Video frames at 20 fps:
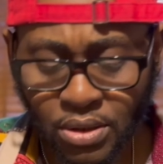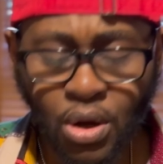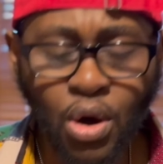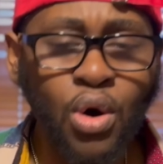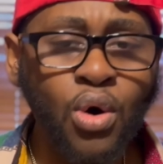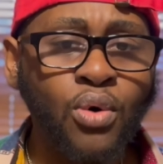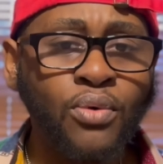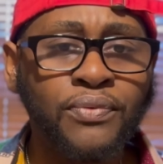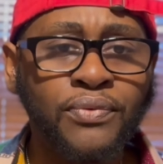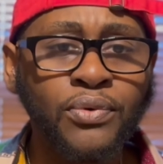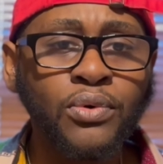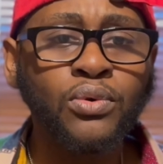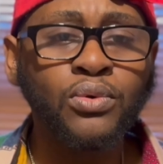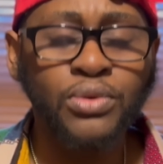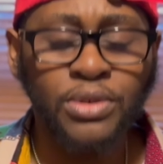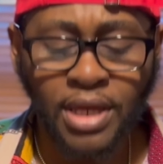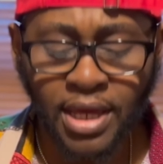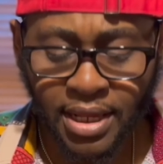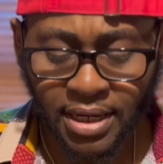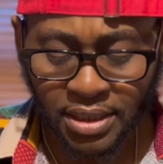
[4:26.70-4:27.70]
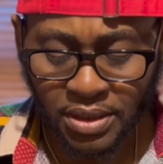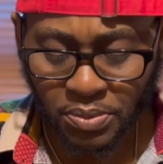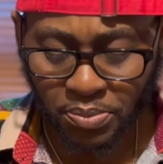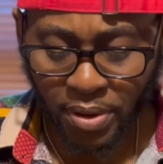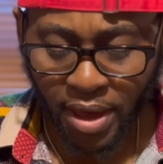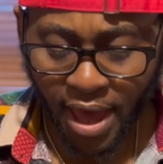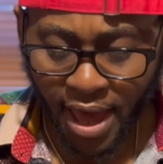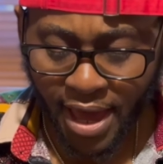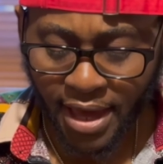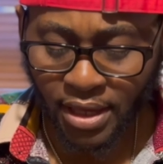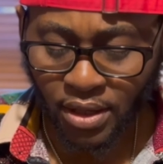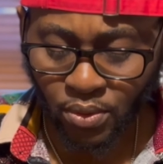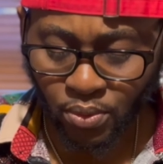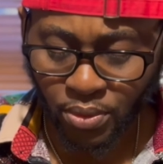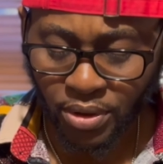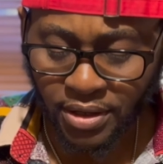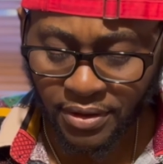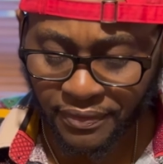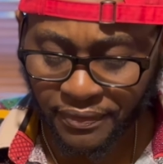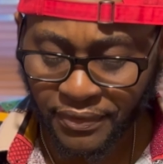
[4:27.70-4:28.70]
whole foods and it's packed
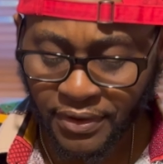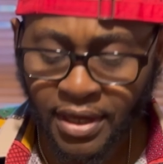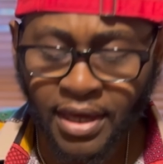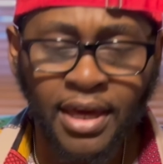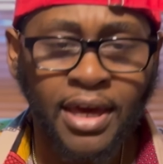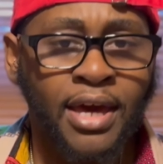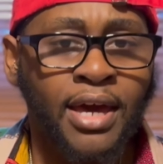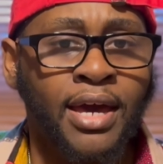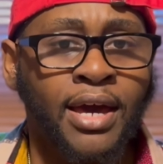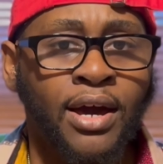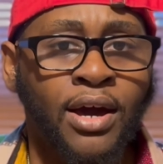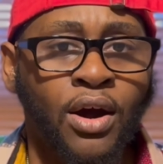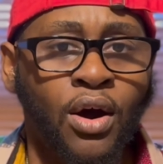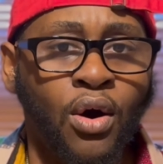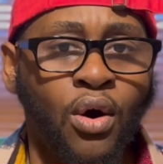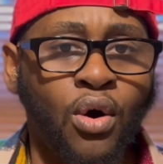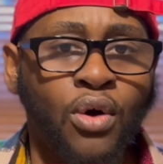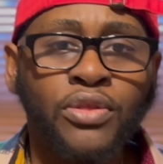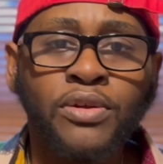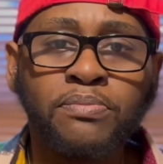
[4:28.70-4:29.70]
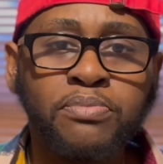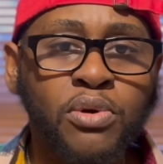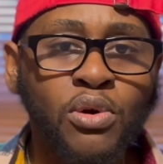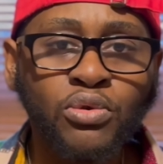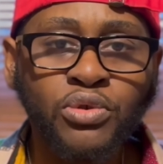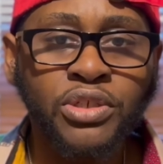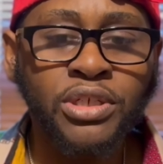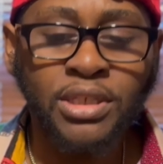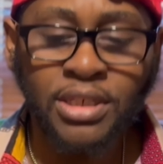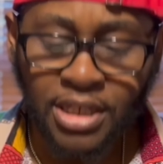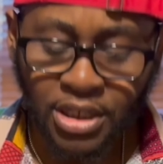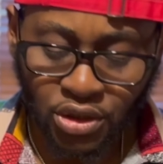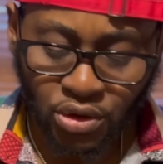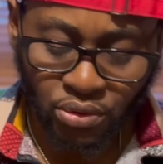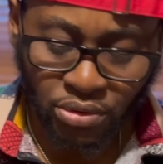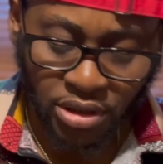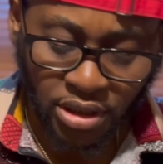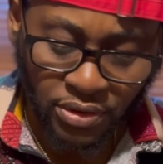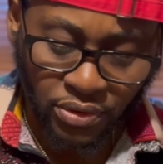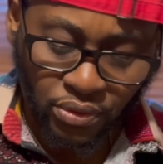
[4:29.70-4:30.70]
with all the protein that you
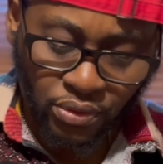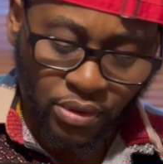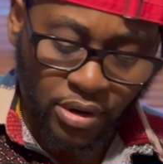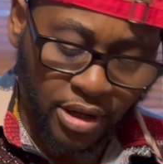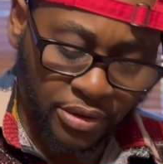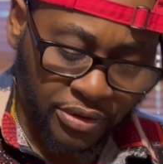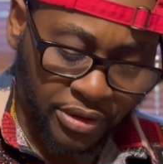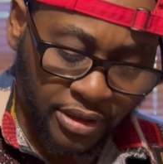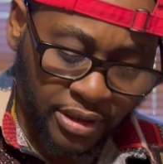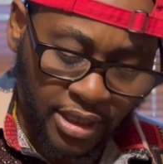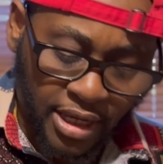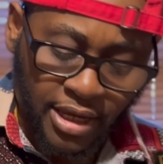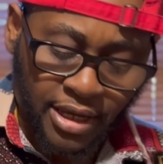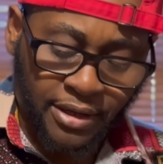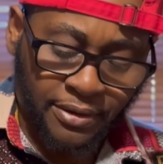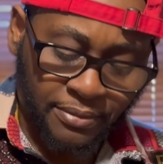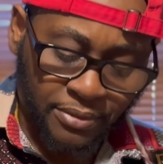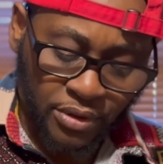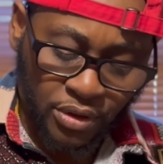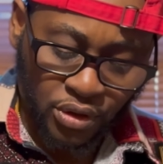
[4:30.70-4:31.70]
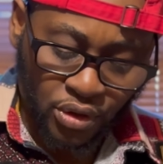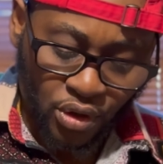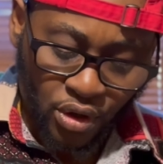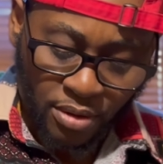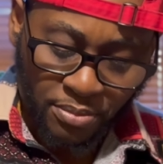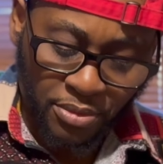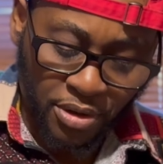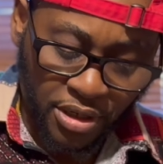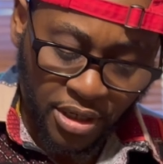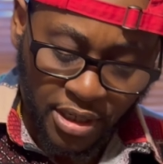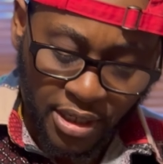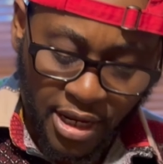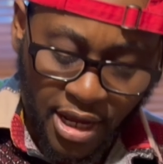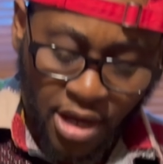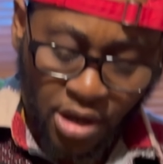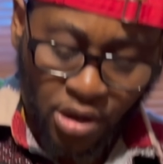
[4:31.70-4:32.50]
need throughout the day. So I'm gonna now